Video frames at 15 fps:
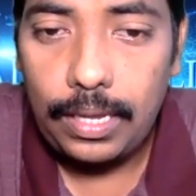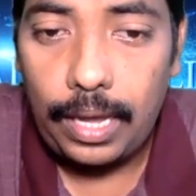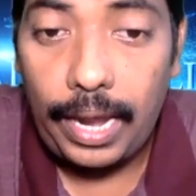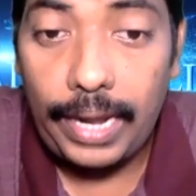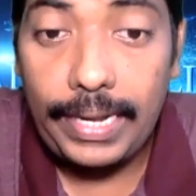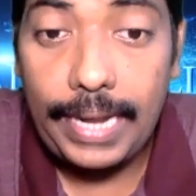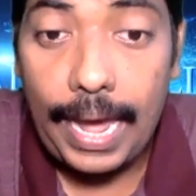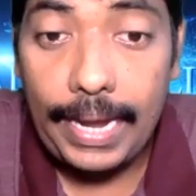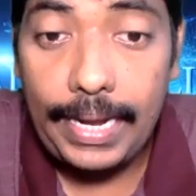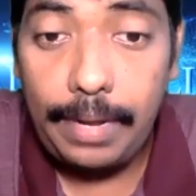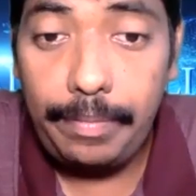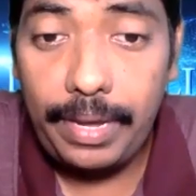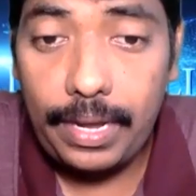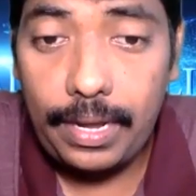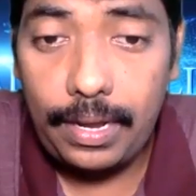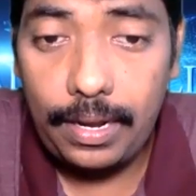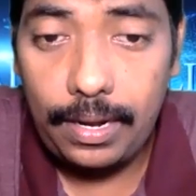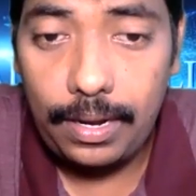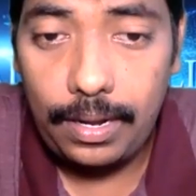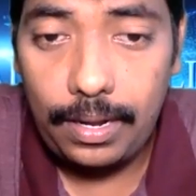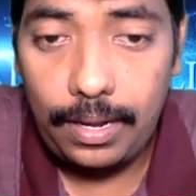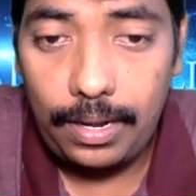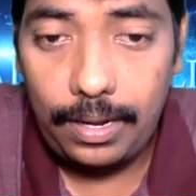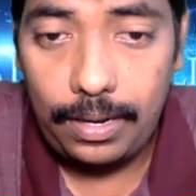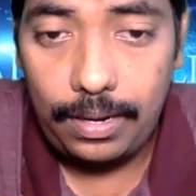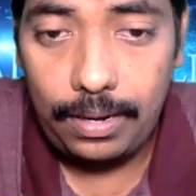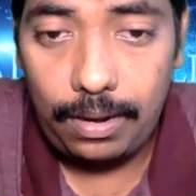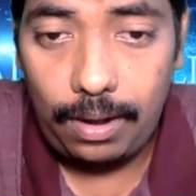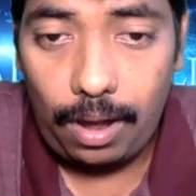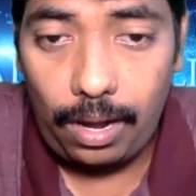a dynamic
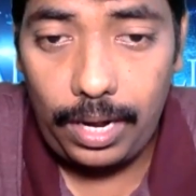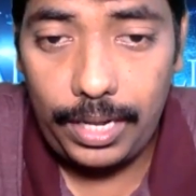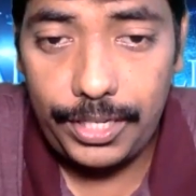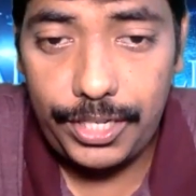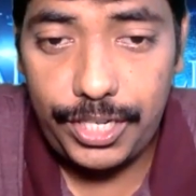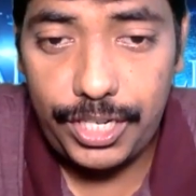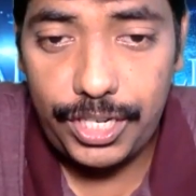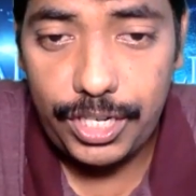knowledge,